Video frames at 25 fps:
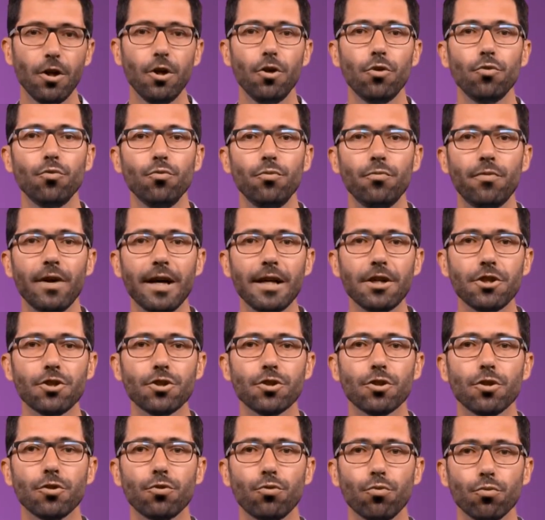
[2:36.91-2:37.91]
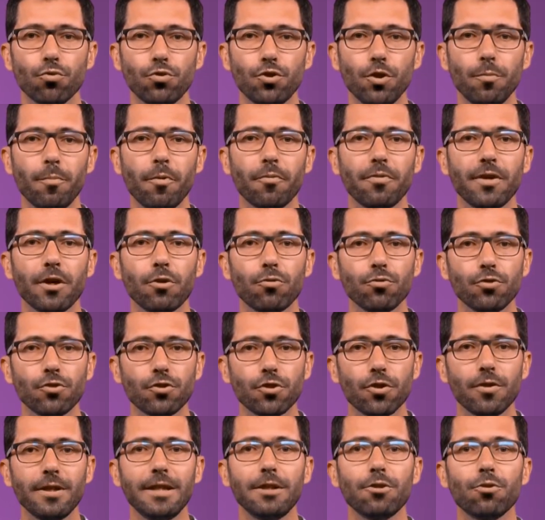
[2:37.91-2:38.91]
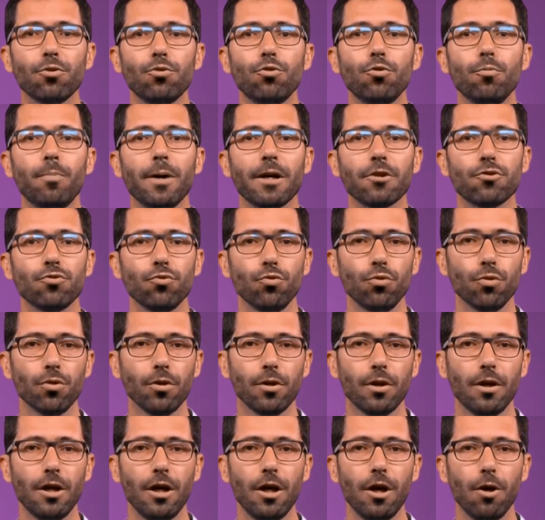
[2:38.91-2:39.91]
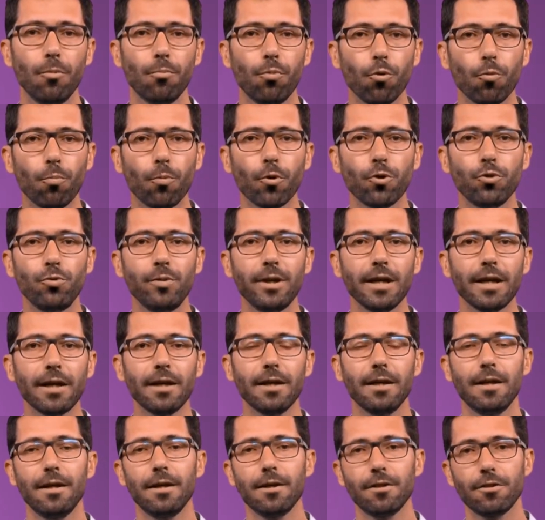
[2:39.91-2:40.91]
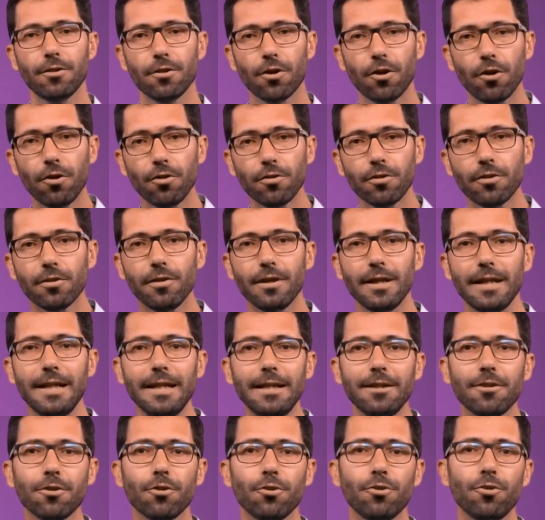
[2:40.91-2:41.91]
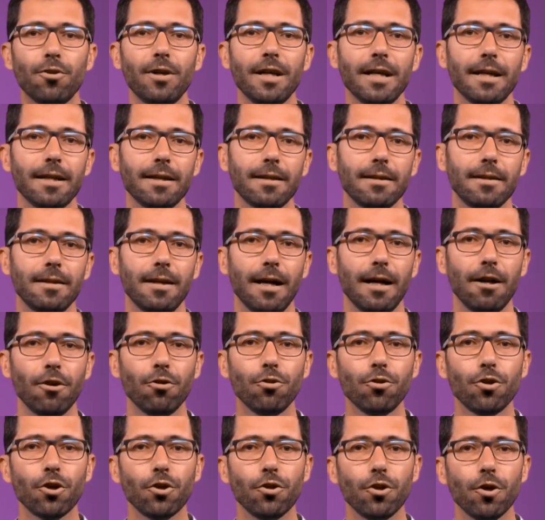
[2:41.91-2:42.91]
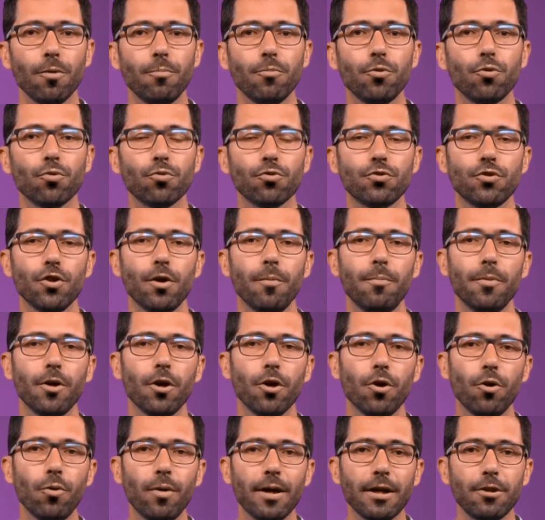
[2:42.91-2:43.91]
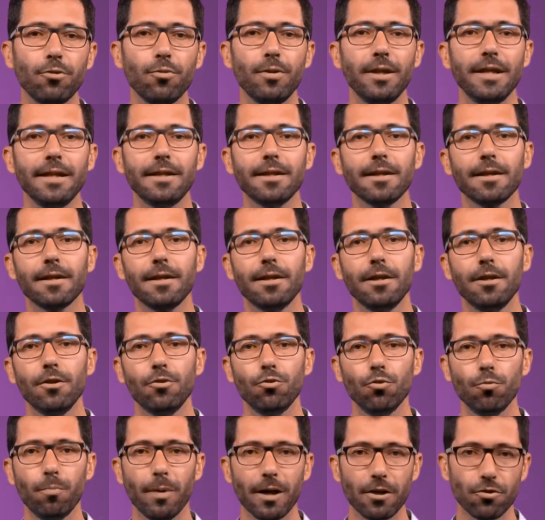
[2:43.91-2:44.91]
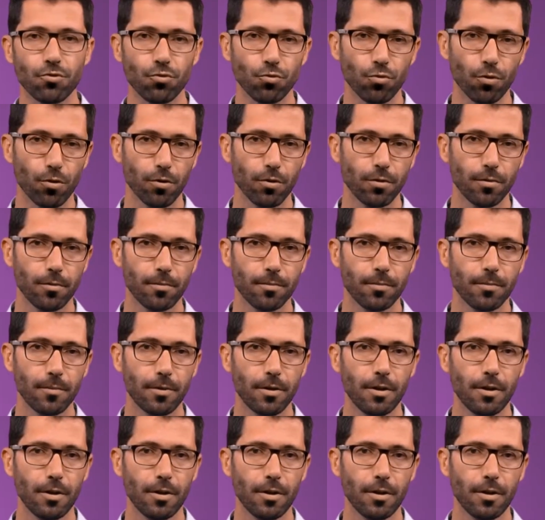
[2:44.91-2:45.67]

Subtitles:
For example, a cow consumes about 100 liters of water per day to produce 30 liters of milk, whereas a human being consumes 1 to 2 liters of water per day.